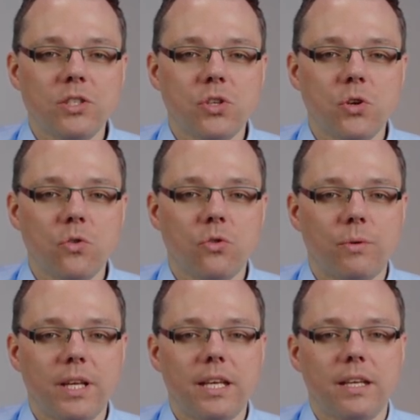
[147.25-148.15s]
2,
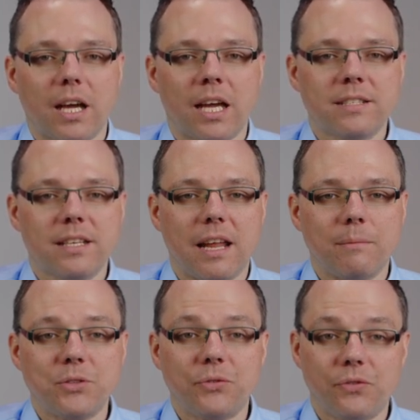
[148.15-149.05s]
3 until
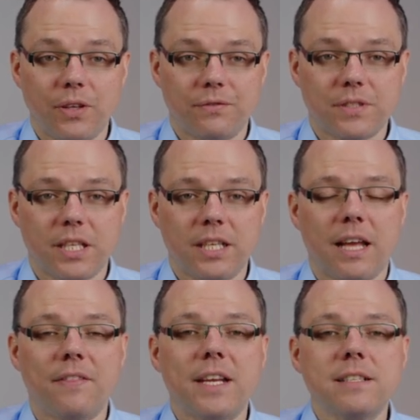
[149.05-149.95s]
up to 15,
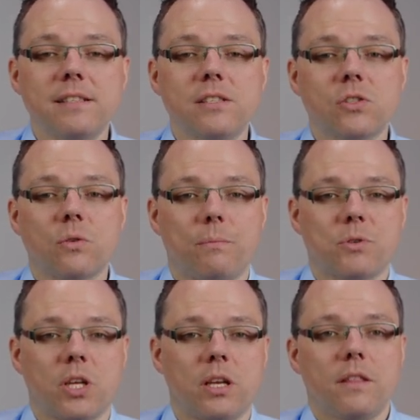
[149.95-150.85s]
and that is the
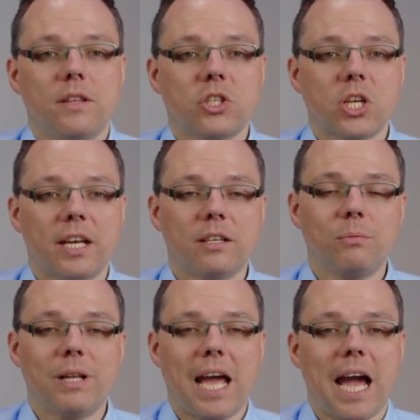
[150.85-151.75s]
description the channel
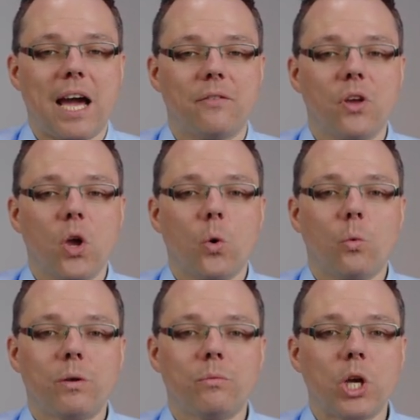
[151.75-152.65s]
will have
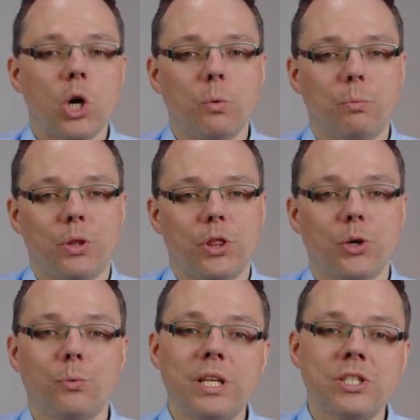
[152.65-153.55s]
when we open the
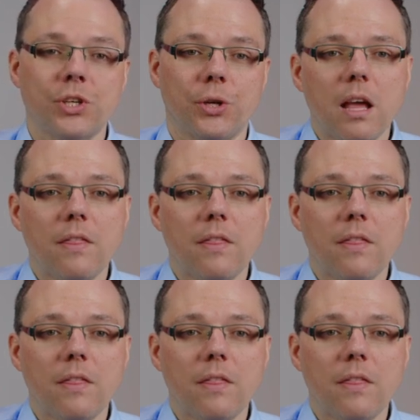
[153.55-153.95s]
window.